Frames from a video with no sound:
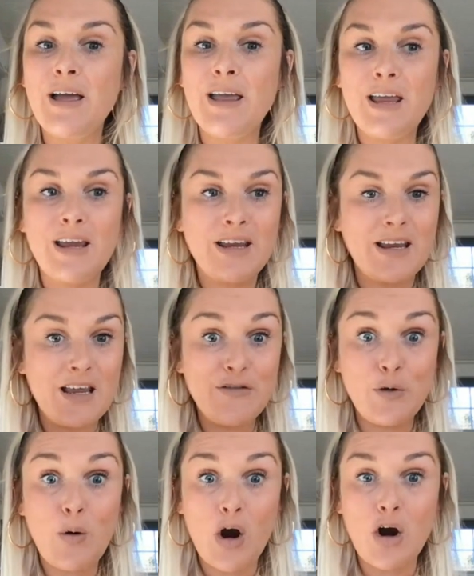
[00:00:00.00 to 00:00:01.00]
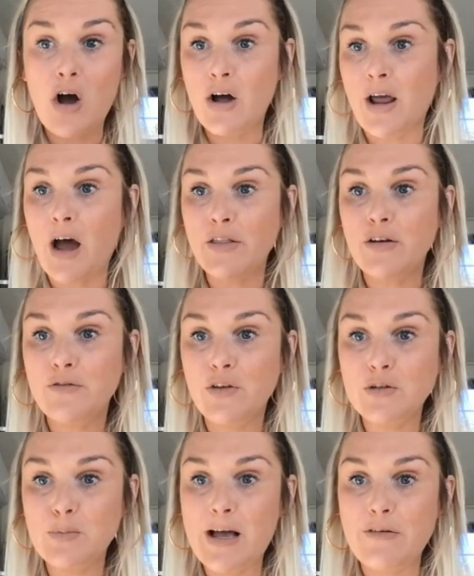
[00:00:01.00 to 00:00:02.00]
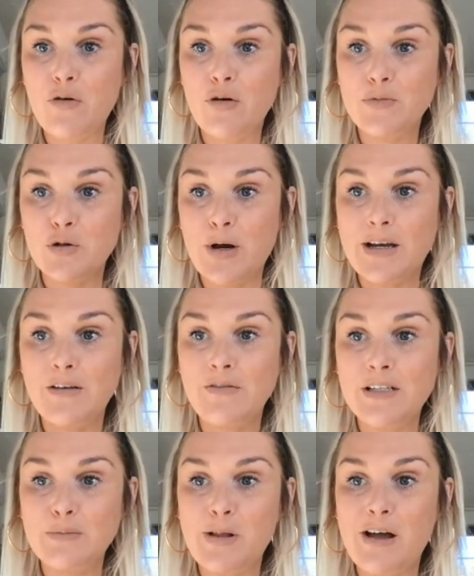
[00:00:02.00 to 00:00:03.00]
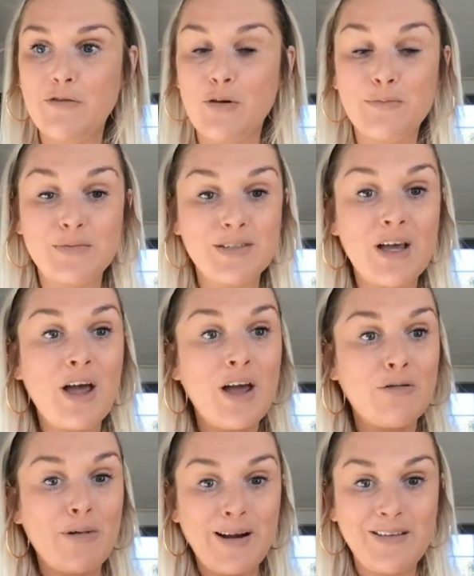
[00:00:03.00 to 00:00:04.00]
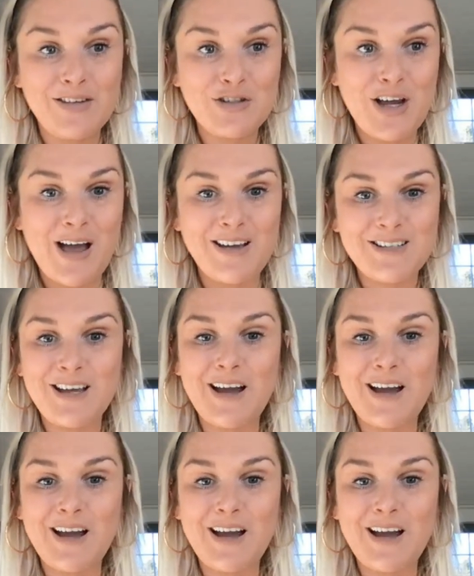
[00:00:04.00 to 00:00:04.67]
If you are on either of those platforms or any of these platforms, write in the chat.